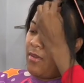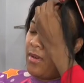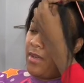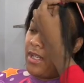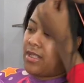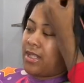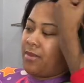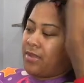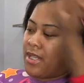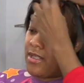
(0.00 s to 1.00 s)
And guys,
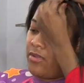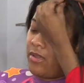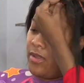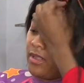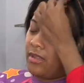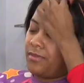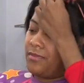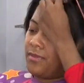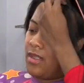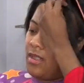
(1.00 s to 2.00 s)
this
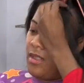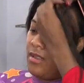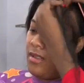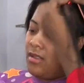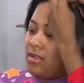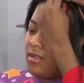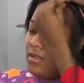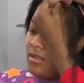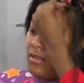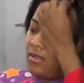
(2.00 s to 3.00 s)
part, I did
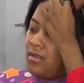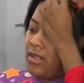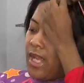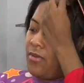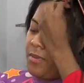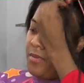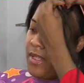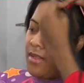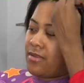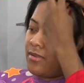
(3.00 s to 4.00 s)
prolong this section.